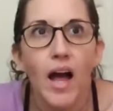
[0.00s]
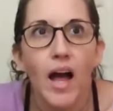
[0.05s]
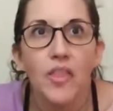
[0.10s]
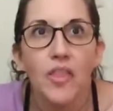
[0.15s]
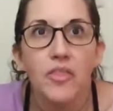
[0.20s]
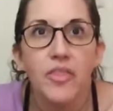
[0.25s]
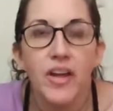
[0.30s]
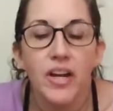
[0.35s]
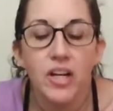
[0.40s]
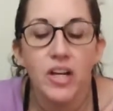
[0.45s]

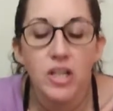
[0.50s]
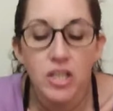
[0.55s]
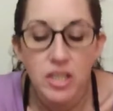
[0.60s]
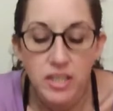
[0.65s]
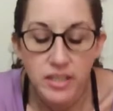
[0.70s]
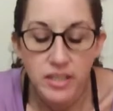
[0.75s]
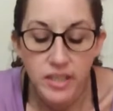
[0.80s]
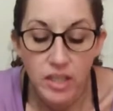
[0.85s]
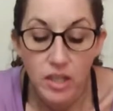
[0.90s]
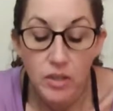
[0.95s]

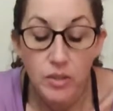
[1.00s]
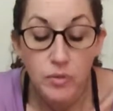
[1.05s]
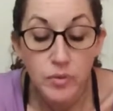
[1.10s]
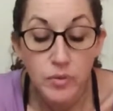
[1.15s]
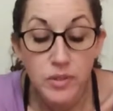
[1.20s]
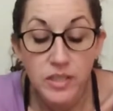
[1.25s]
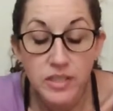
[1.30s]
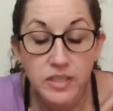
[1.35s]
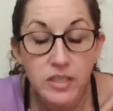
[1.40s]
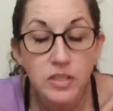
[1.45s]

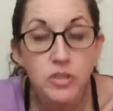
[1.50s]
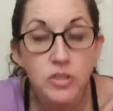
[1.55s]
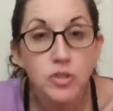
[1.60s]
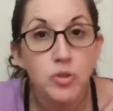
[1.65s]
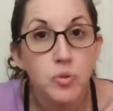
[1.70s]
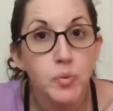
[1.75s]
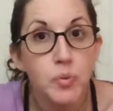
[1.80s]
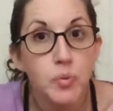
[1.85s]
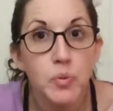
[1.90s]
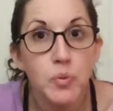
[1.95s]
this is
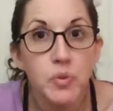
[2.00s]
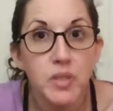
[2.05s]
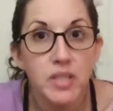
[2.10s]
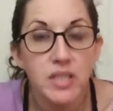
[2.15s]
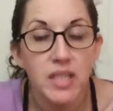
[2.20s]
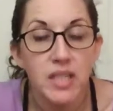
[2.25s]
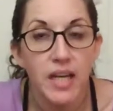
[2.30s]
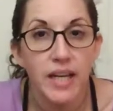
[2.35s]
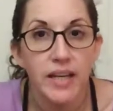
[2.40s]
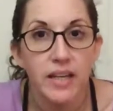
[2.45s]
truly
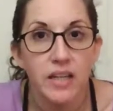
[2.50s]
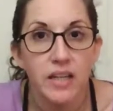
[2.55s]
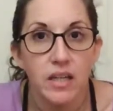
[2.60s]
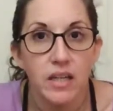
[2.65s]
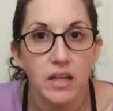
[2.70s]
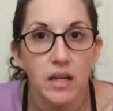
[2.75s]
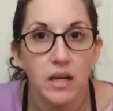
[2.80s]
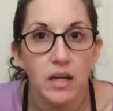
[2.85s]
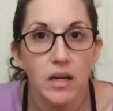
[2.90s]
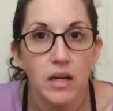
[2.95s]

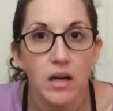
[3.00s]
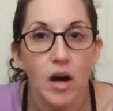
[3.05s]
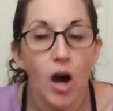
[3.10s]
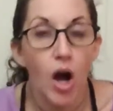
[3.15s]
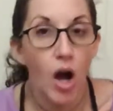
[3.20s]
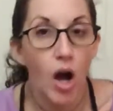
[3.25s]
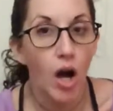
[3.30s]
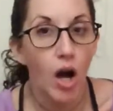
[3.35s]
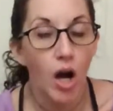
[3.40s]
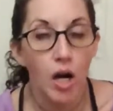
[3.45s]
like
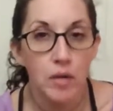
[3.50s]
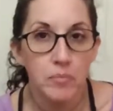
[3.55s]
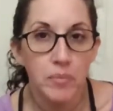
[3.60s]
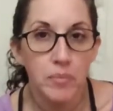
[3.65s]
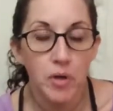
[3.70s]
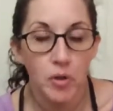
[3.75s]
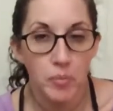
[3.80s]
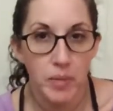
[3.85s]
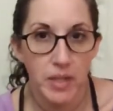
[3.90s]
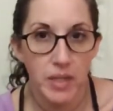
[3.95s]
aha
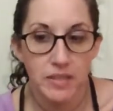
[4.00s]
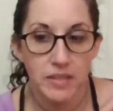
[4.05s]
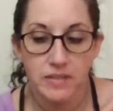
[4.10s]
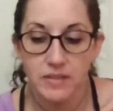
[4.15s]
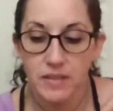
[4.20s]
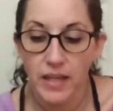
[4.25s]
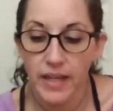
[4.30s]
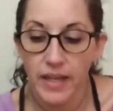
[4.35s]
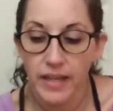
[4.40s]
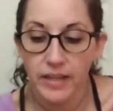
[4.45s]

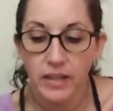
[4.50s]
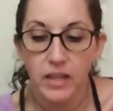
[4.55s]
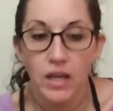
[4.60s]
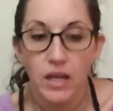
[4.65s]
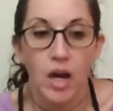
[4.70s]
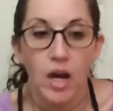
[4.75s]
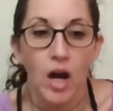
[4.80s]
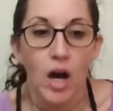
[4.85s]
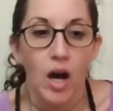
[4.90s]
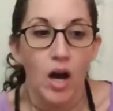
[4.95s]
moments. Like
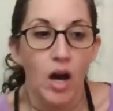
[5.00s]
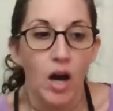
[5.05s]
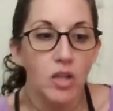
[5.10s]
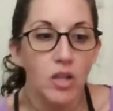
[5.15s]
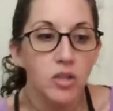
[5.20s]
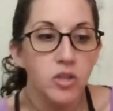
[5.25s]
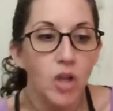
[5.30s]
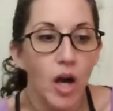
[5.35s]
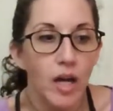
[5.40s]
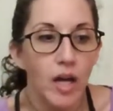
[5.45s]
a
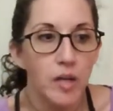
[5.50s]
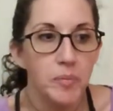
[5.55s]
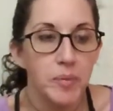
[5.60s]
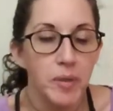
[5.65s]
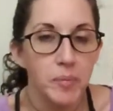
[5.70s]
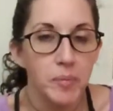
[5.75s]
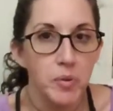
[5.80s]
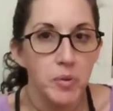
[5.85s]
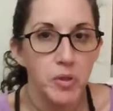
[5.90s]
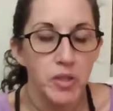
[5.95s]
lot of
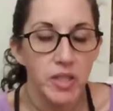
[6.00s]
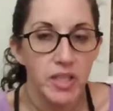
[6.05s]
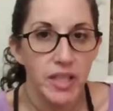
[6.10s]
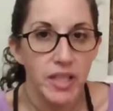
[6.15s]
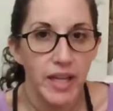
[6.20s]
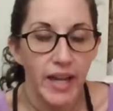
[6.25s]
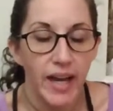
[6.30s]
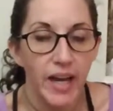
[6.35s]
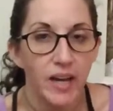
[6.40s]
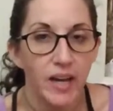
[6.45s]
people are going to
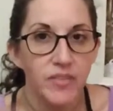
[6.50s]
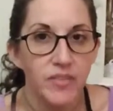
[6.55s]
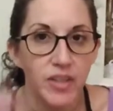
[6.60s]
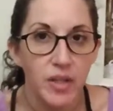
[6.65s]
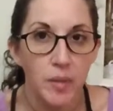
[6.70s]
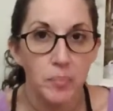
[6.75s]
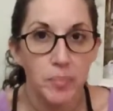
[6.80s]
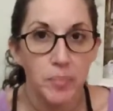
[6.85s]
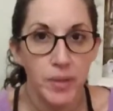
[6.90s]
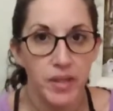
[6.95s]
have
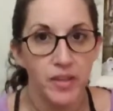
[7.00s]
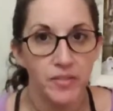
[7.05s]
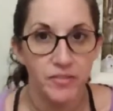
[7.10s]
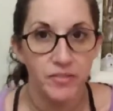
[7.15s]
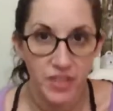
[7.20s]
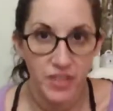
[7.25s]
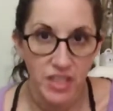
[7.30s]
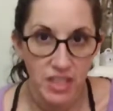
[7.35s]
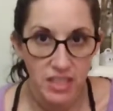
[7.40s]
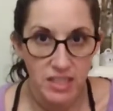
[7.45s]
like
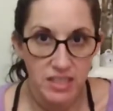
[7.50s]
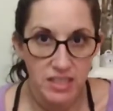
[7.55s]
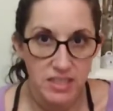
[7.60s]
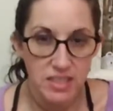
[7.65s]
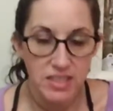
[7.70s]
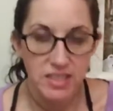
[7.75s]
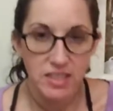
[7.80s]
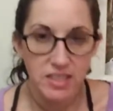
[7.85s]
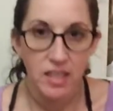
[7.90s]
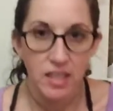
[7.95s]

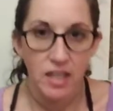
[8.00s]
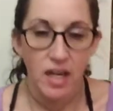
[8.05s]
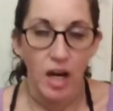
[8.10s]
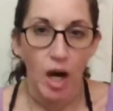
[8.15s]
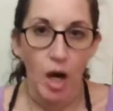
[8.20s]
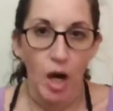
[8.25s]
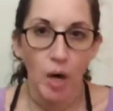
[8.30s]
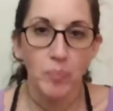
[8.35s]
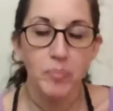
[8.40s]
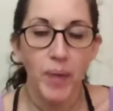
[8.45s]
epiphanies
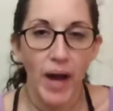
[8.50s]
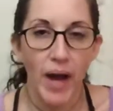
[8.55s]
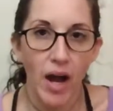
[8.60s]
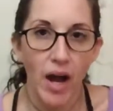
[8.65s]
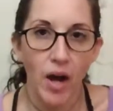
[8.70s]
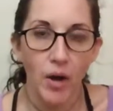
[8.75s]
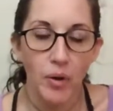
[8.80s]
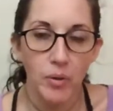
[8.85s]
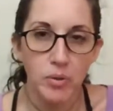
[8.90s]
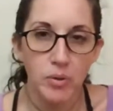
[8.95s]

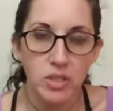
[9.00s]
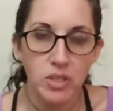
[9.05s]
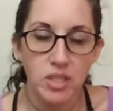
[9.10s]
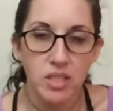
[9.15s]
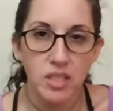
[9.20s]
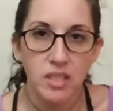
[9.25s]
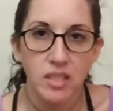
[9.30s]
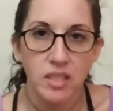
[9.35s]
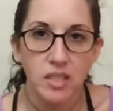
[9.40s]
about